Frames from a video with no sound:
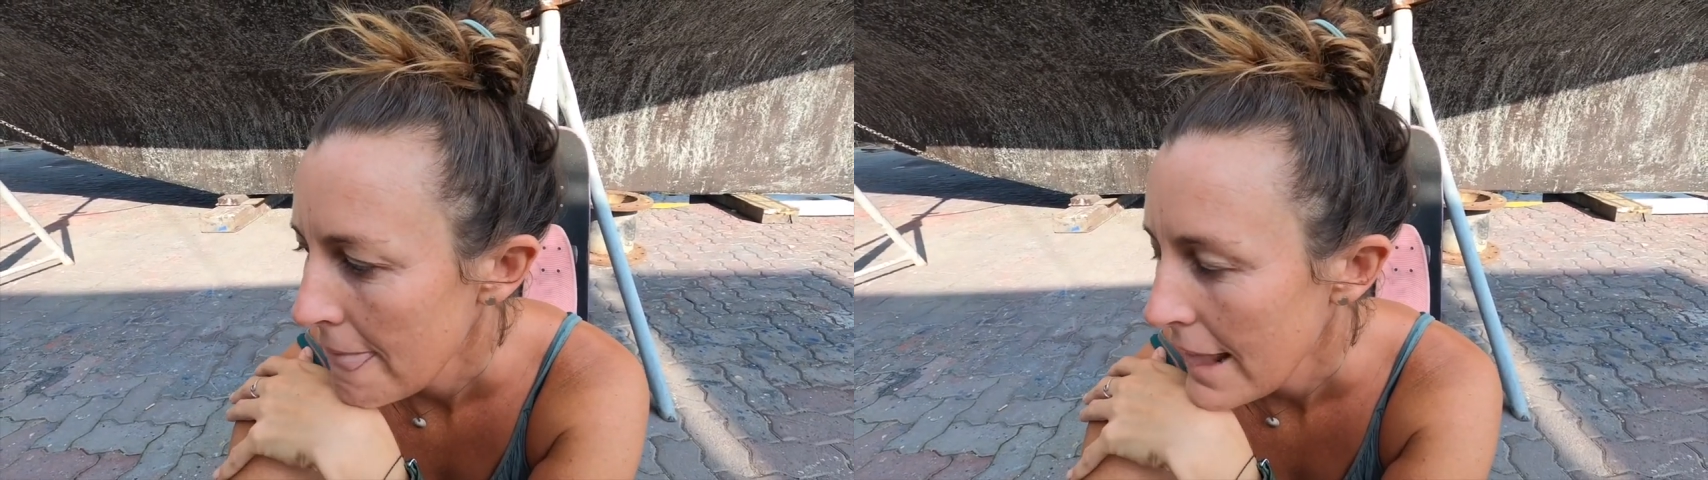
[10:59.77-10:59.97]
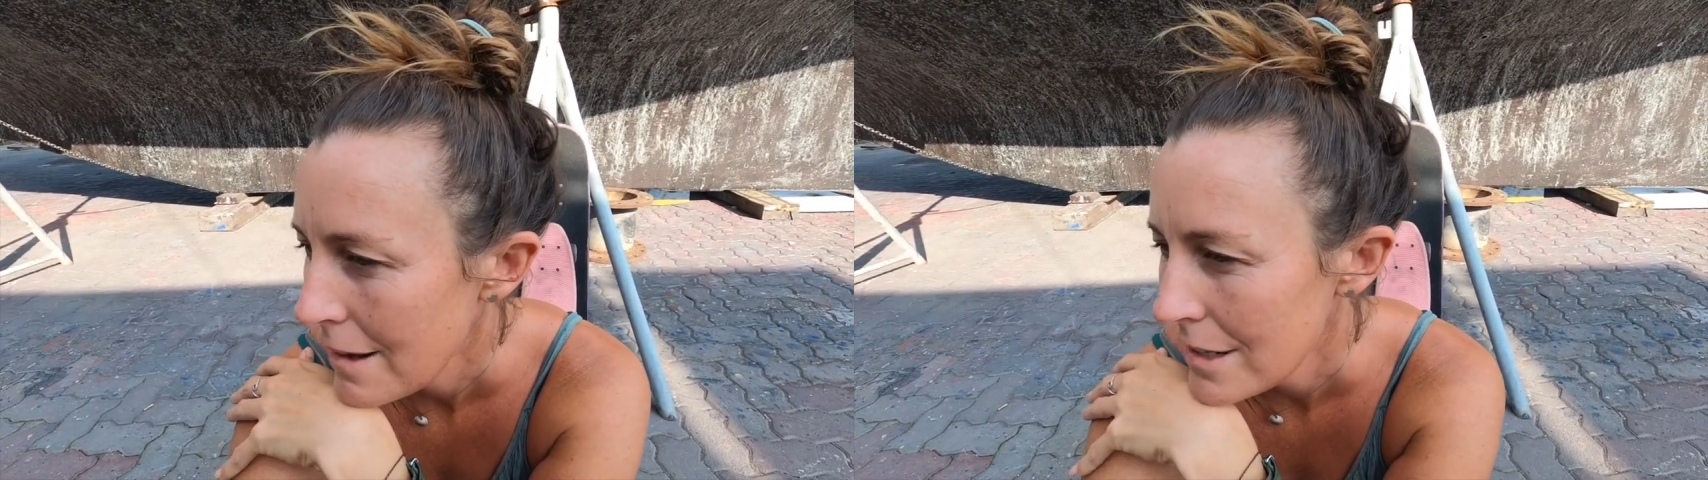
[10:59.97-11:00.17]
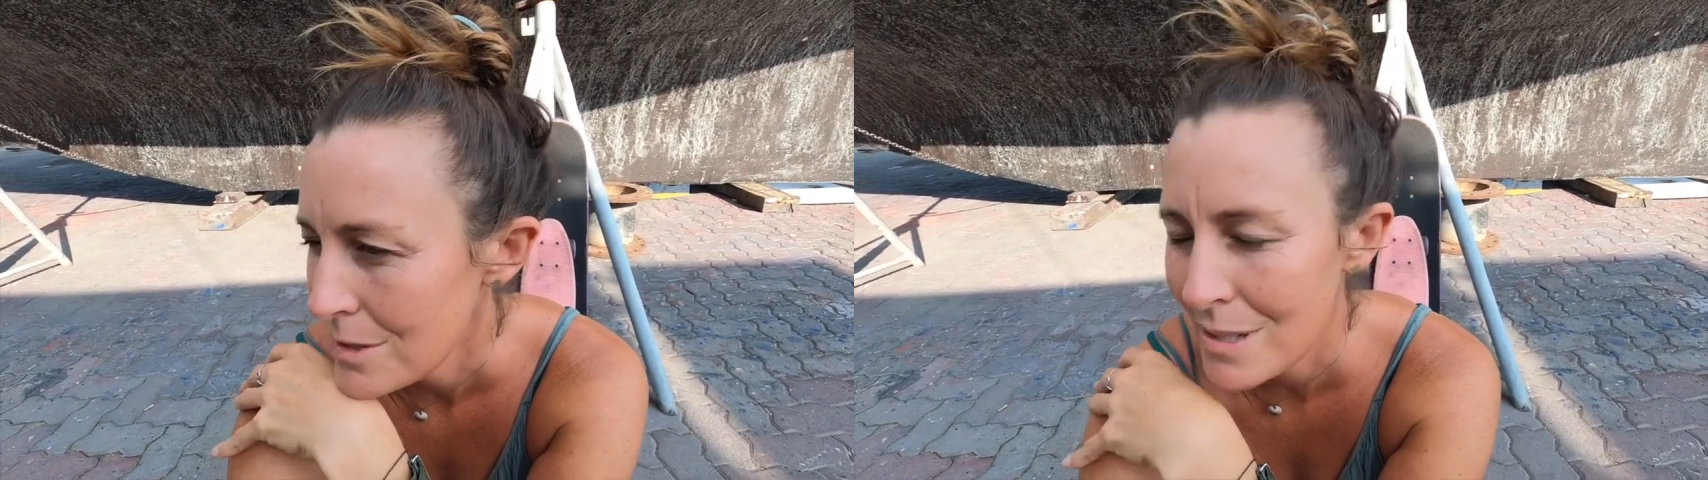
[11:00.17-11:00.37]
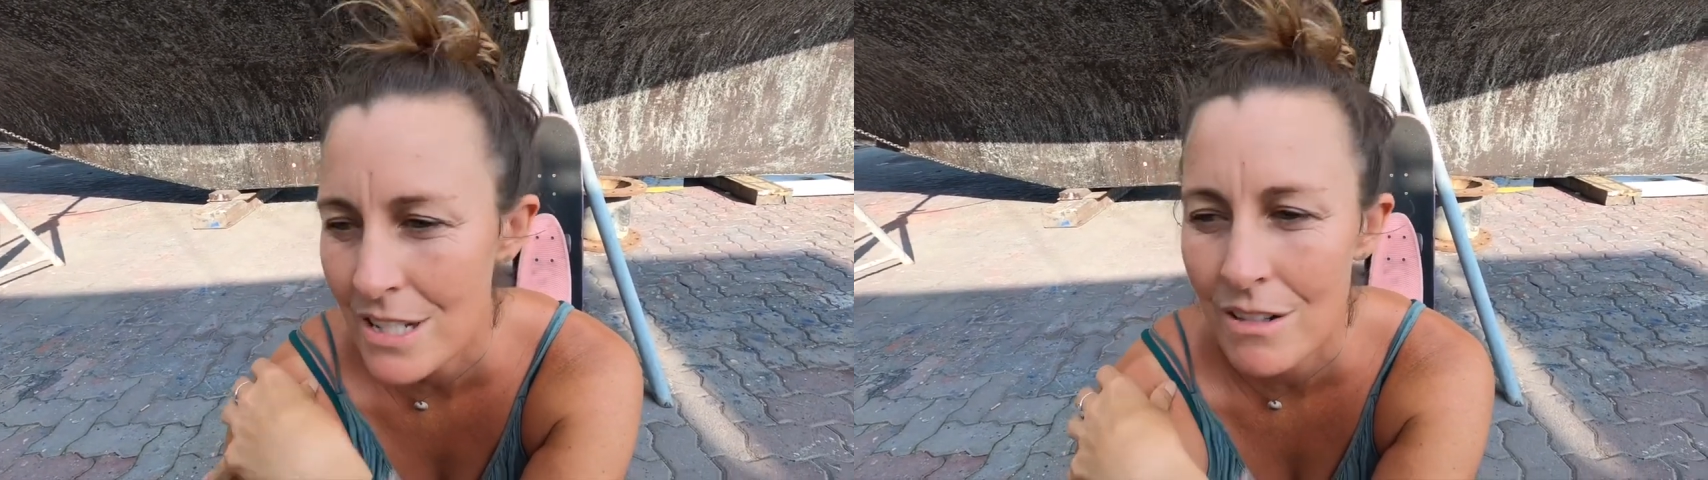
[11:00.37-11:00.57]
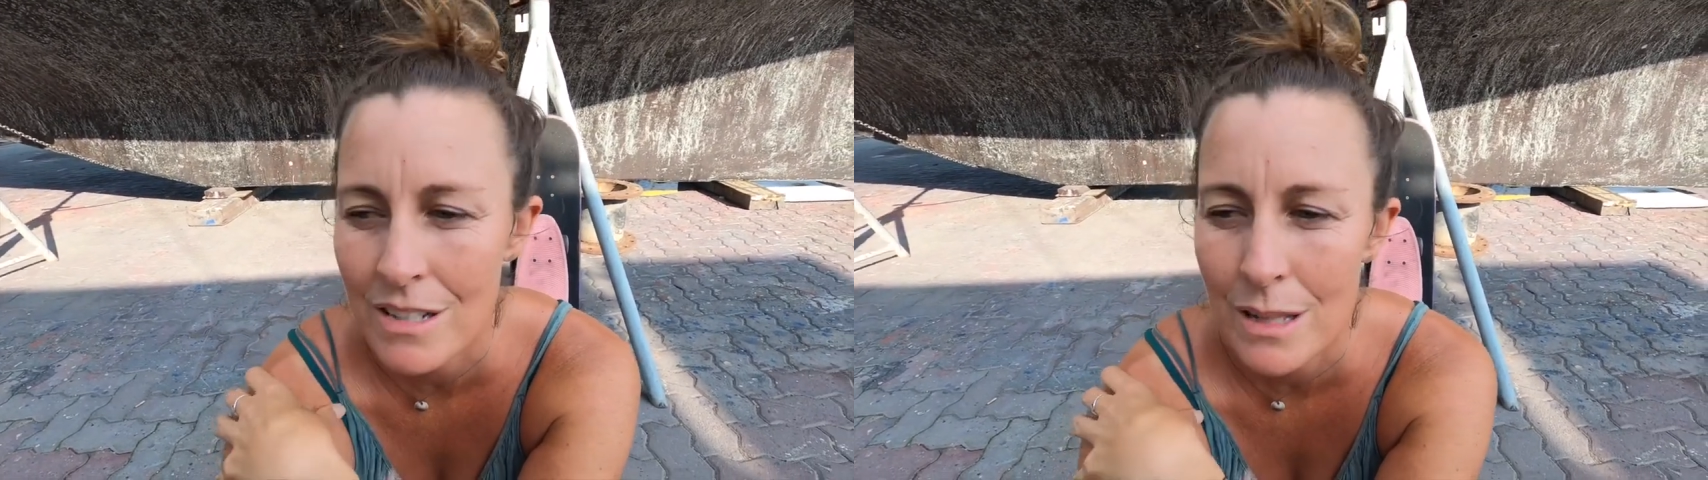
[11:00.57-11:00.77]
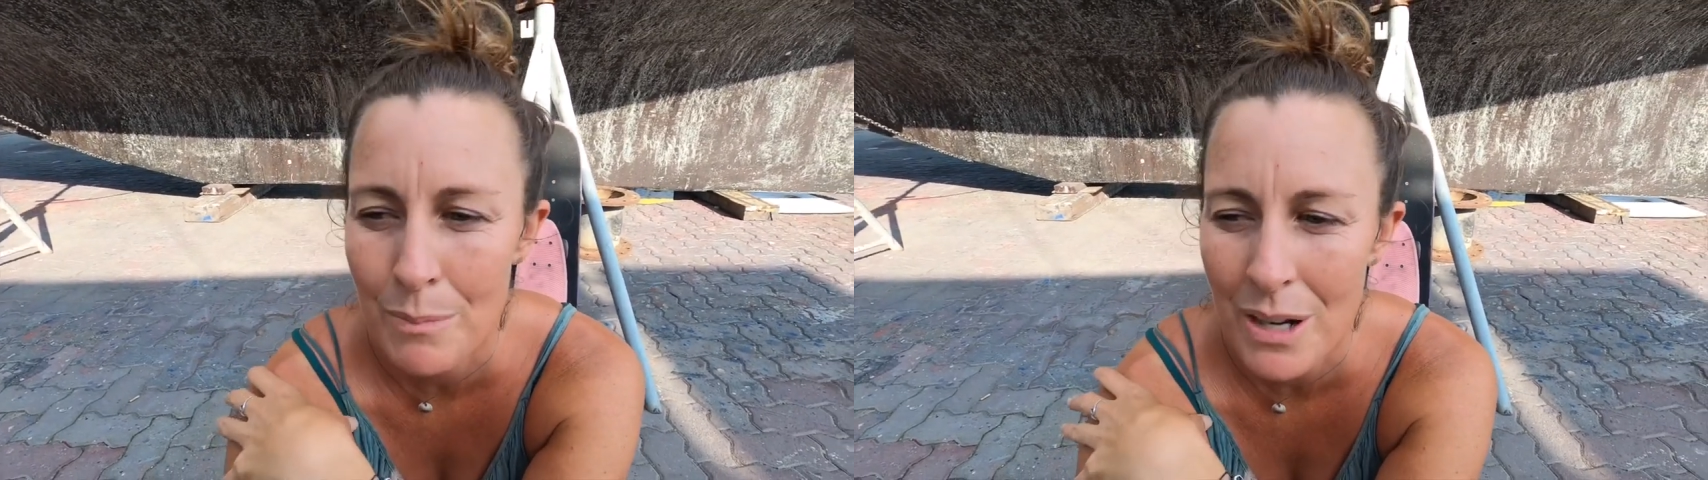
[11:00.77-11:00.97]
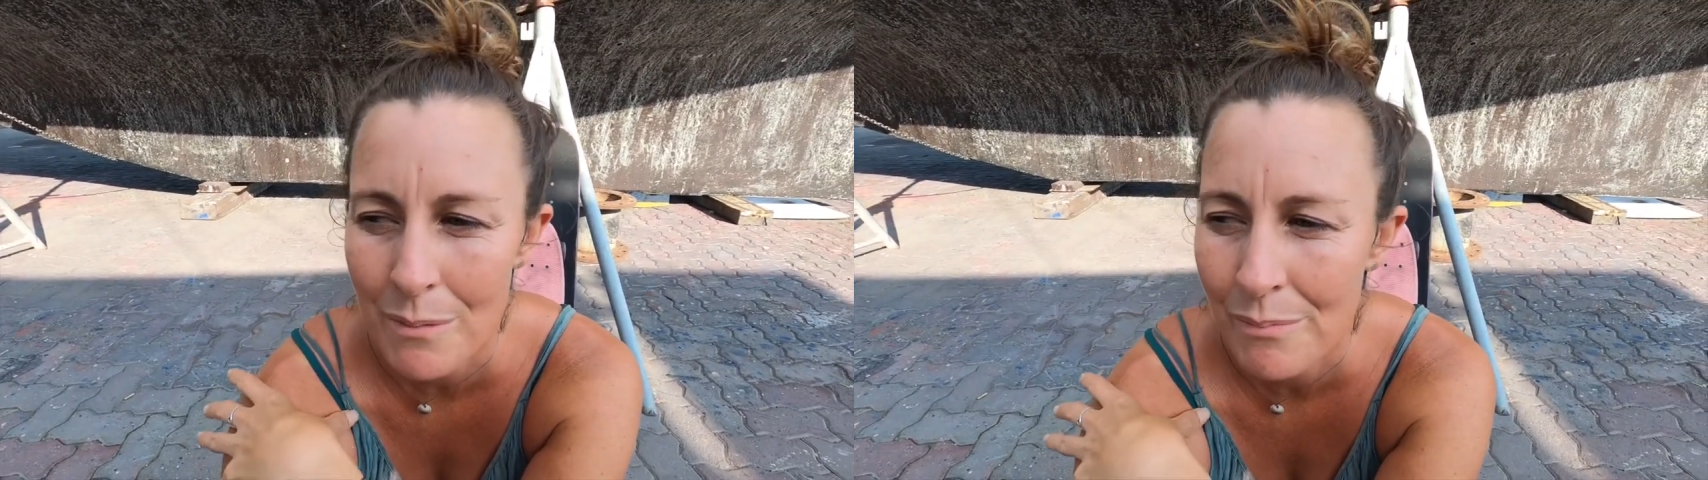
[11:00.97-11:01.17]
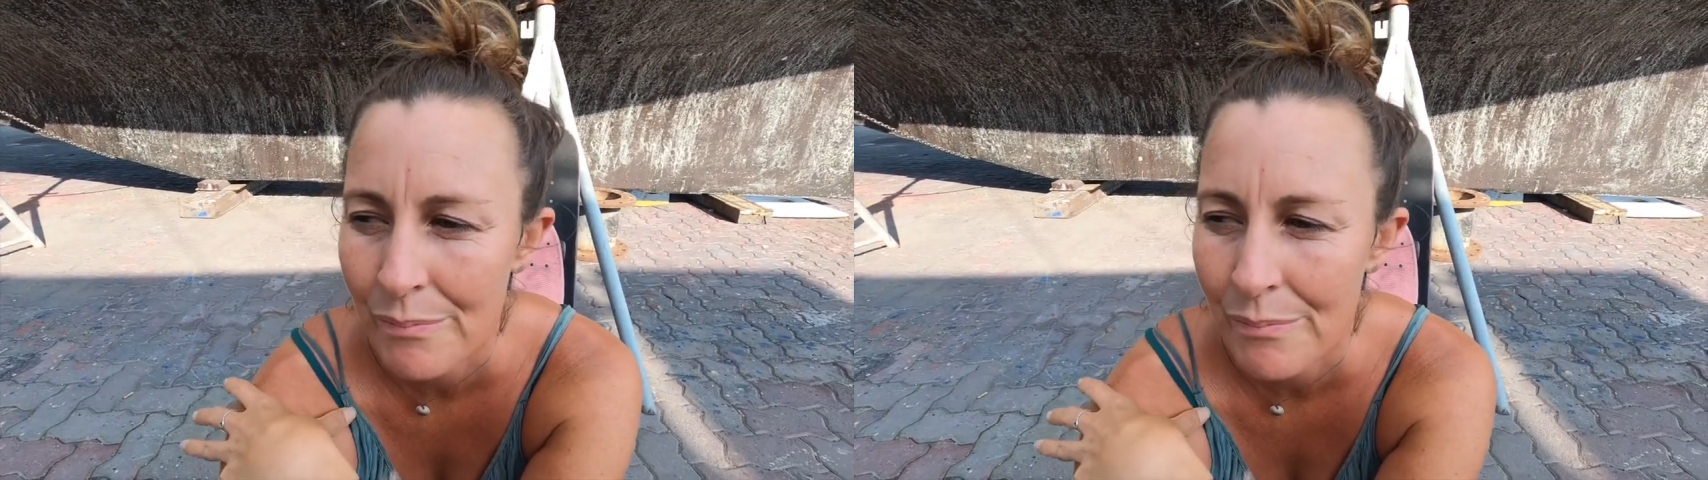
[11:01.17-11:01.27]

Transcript: because uh, we stopped at the boat.